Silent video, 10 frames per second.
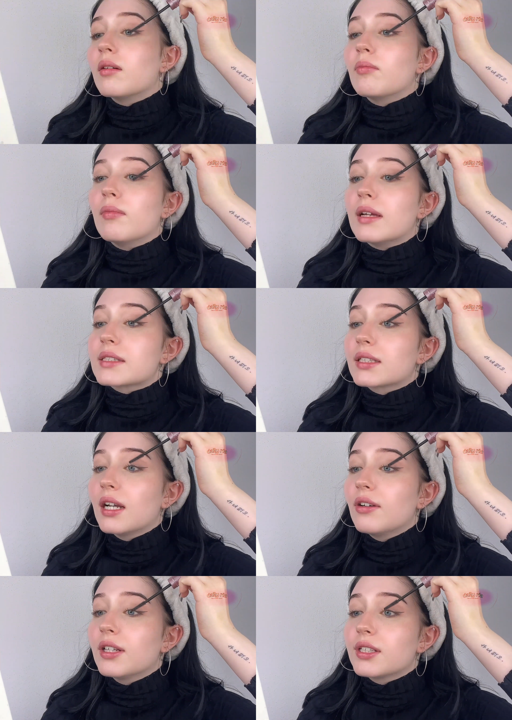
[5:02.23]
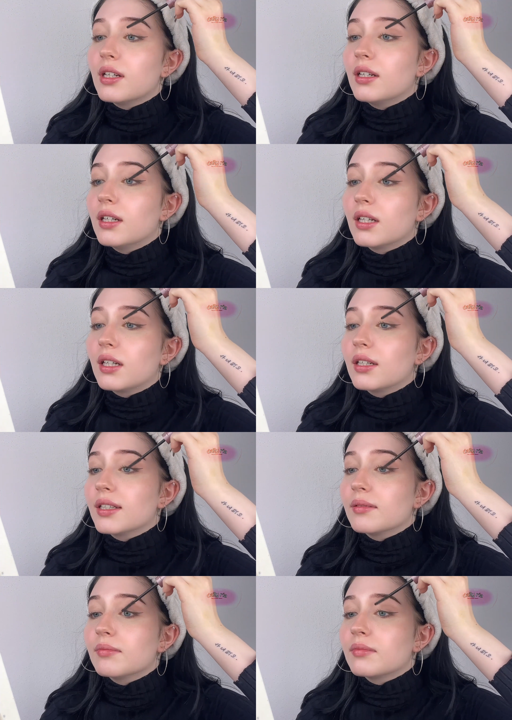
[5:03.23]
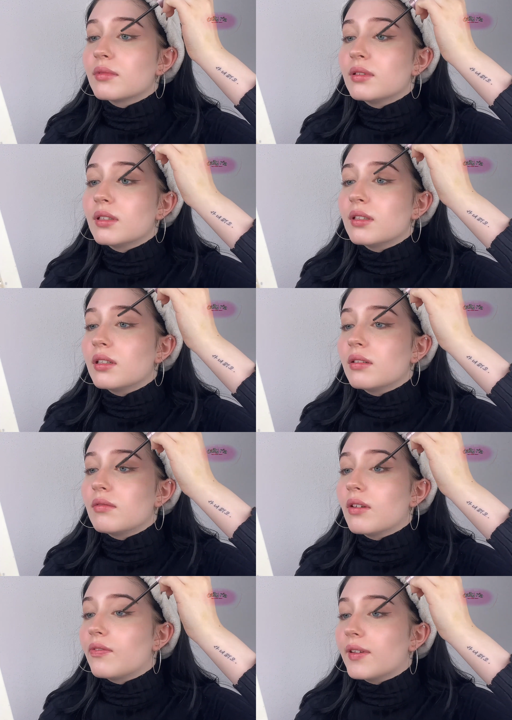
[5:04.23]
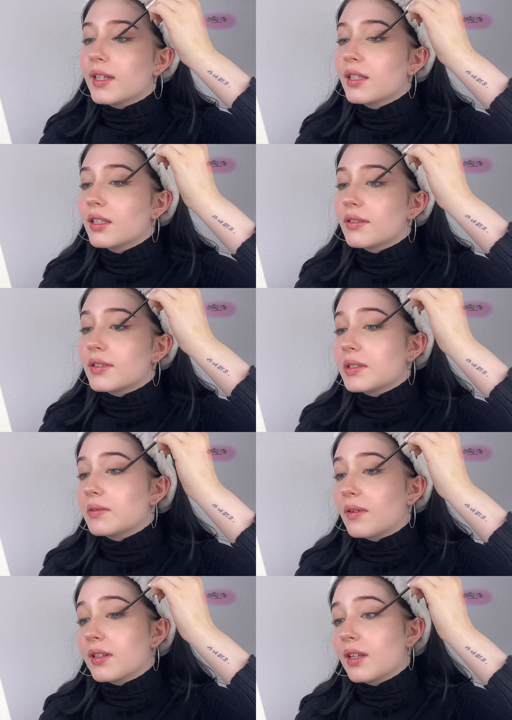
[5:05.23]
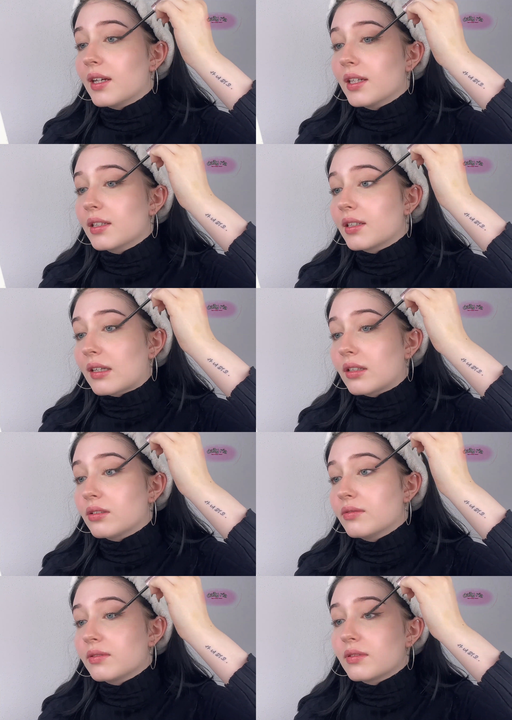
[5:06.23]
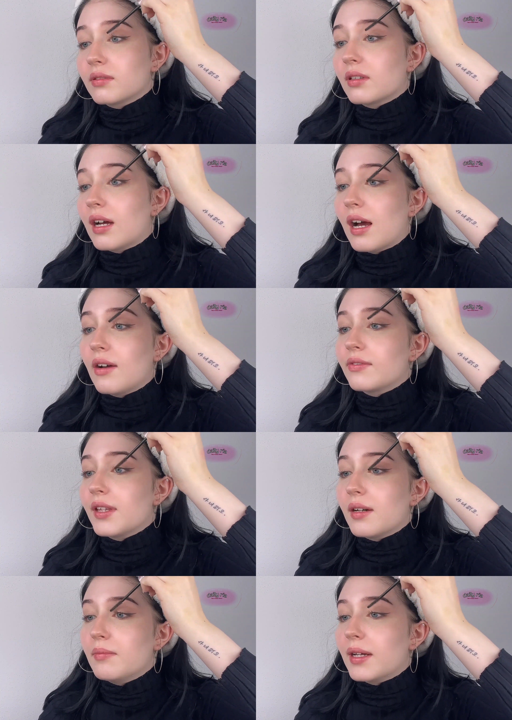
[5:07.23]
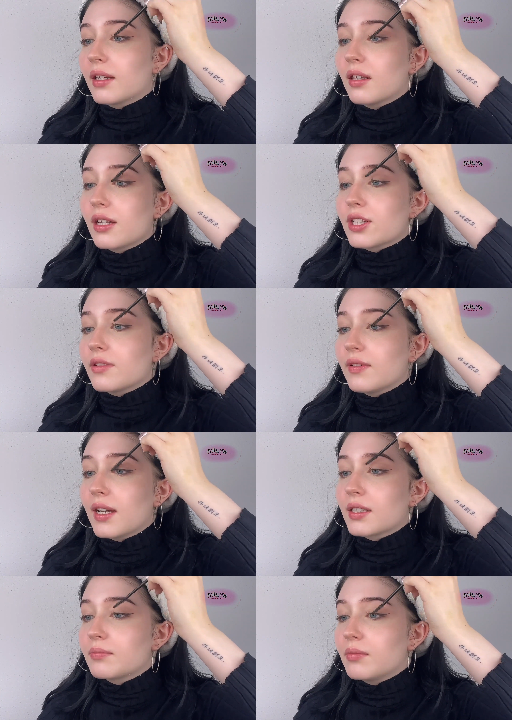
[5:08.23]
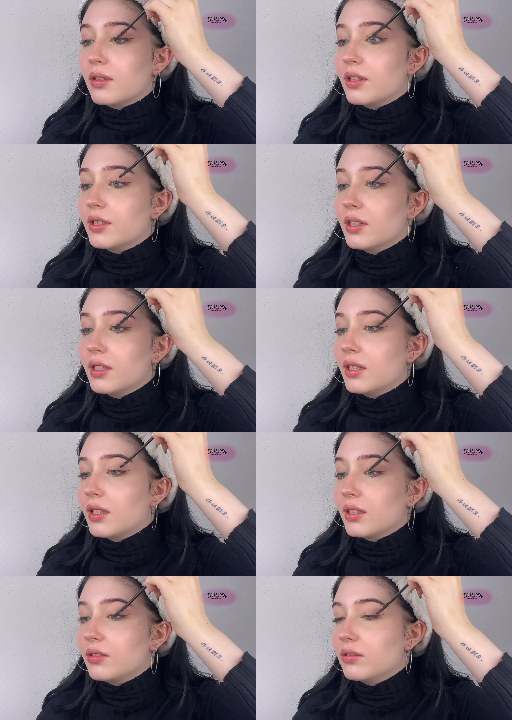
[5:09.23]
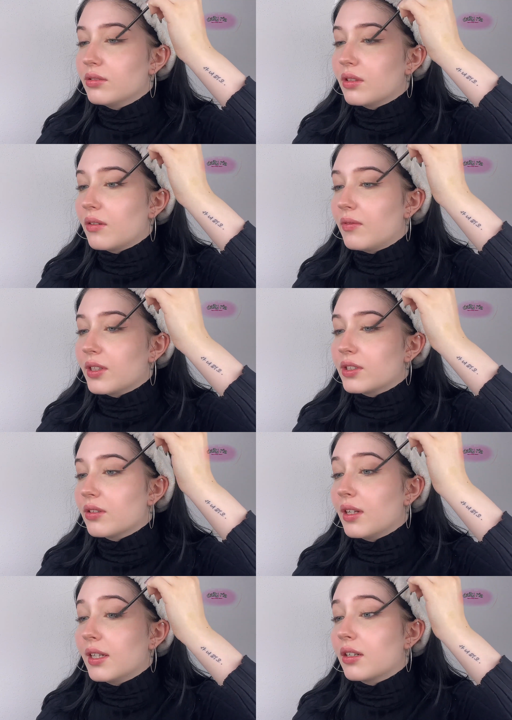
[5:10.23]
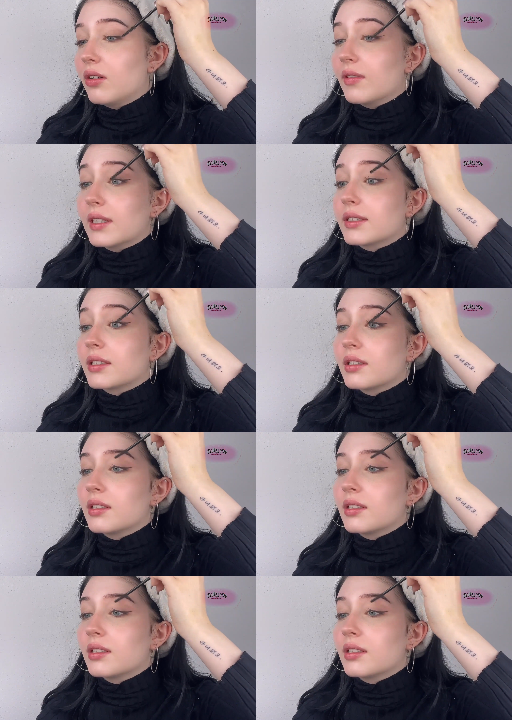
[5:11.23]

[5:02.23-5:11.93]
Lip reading: Mascara time! One thing, if you want to like kind of have that manga lash effect, but you do not want to like always